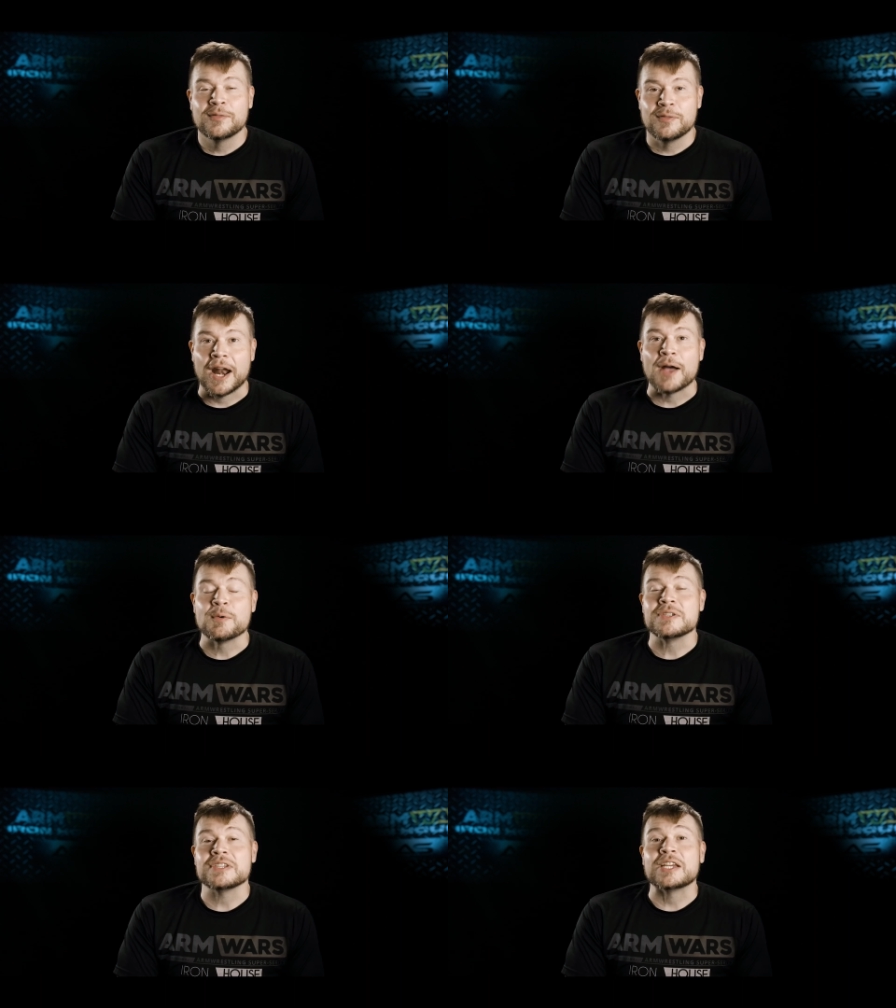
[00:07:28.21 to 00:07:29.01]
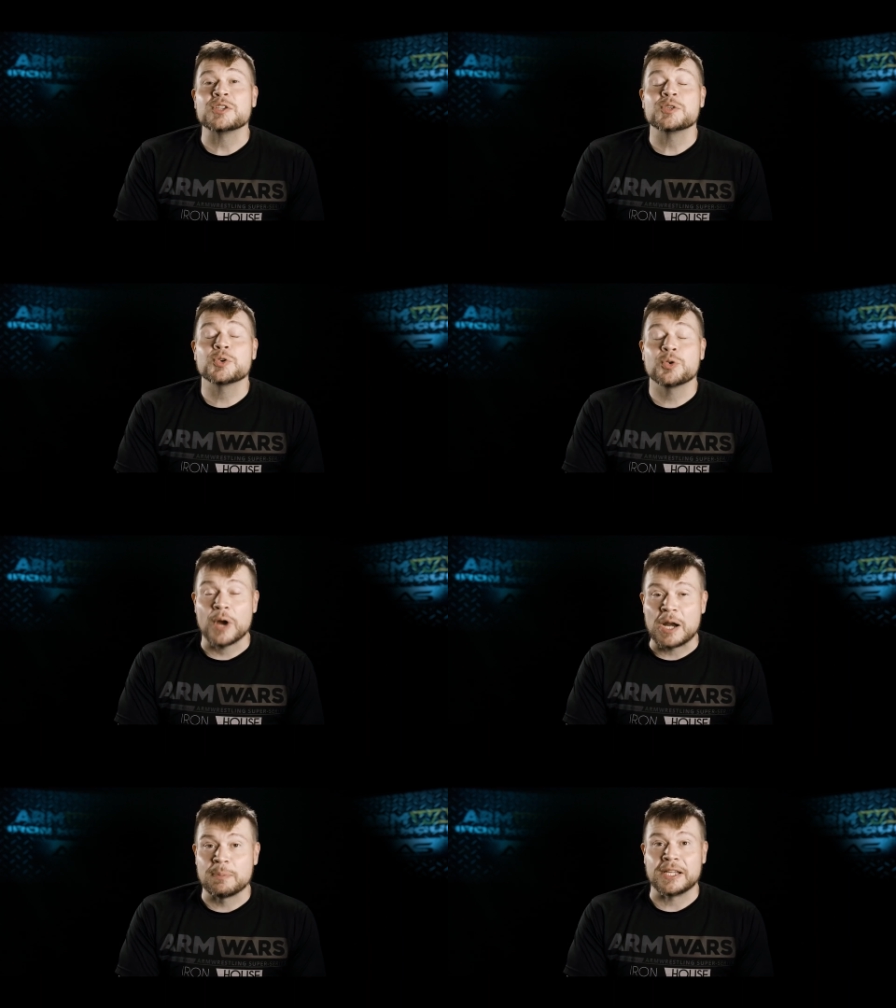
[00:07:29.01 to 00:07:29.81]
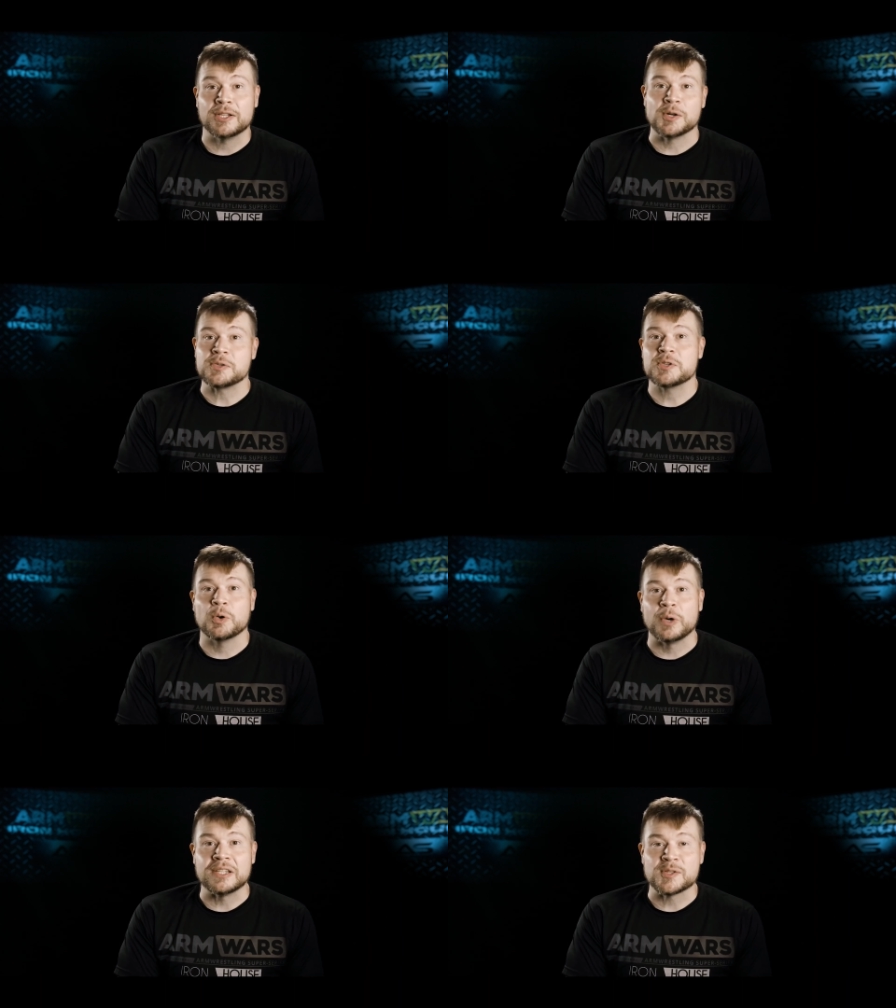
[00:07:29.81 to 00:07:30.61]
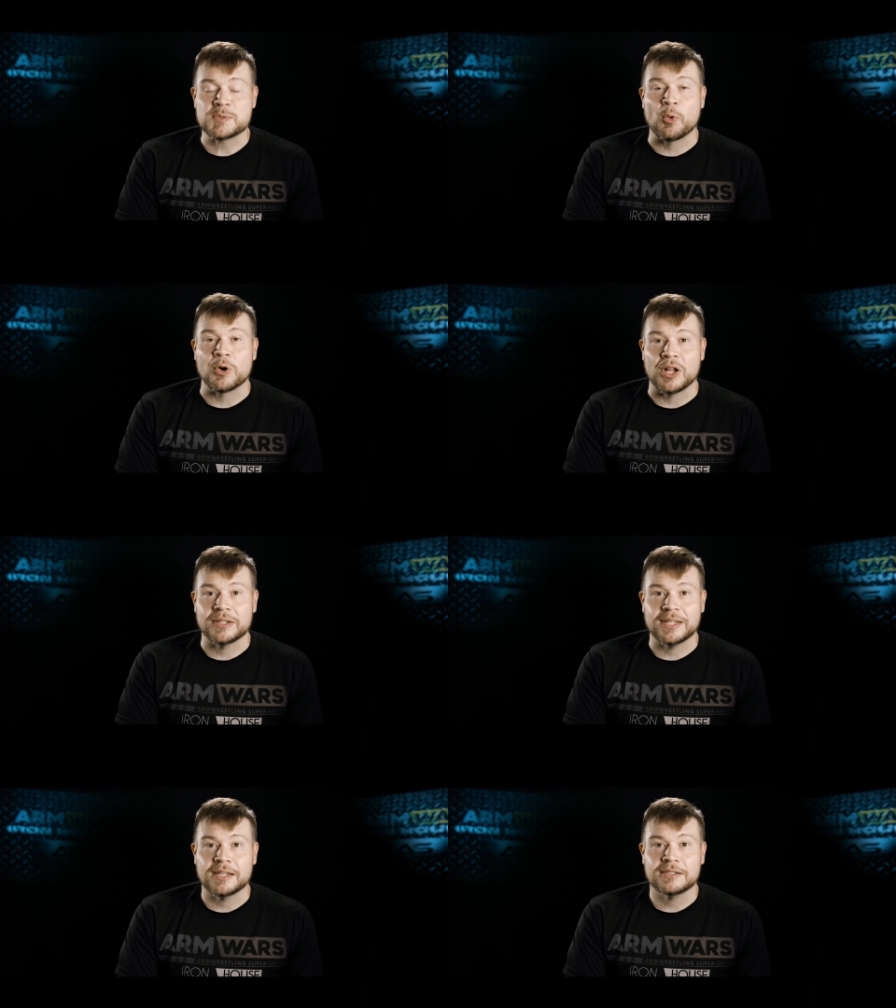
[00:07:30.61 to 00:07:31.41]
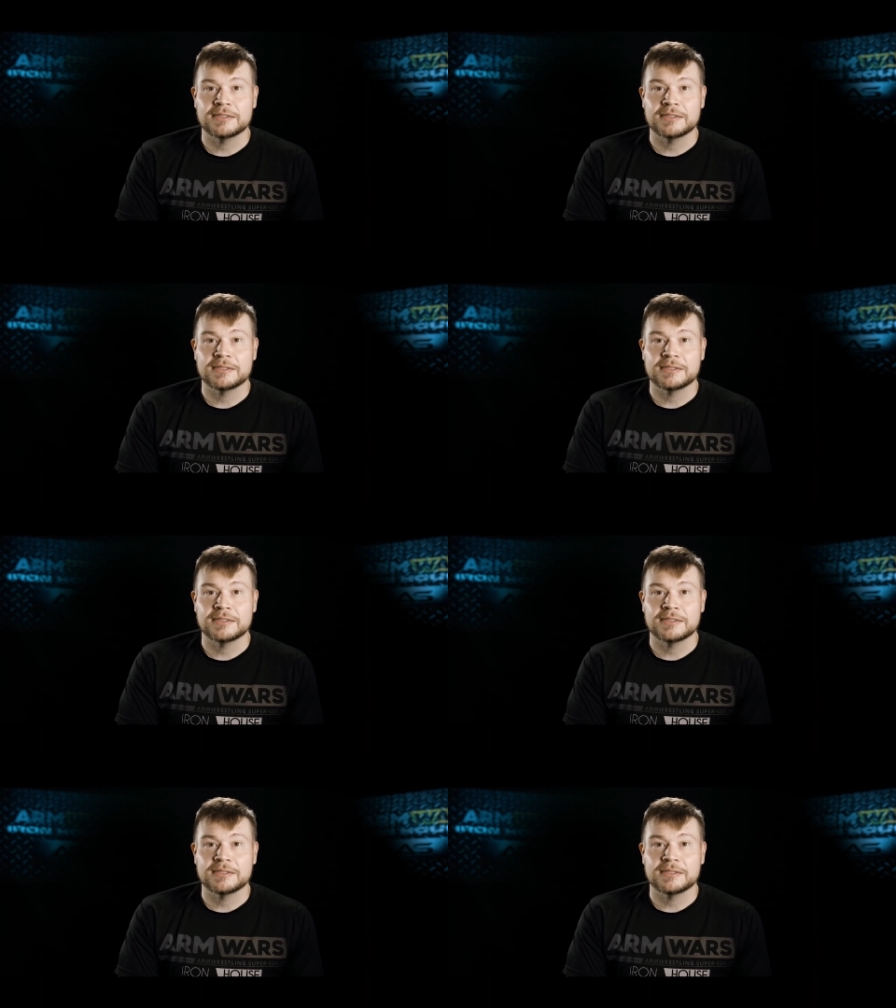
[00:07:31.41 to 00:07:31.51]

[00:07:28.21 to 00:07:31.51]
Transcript: that I was incredibly close to quitting the sport altogether.